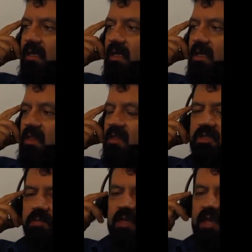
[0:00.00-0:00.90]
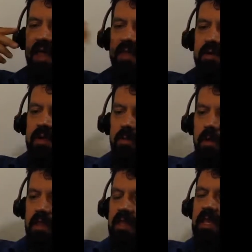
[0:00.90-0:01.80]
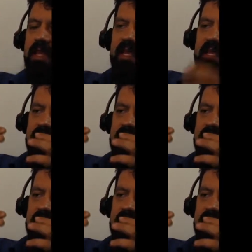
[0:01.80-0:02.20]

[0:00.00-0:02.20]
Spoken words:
they're simply not there anymore. It's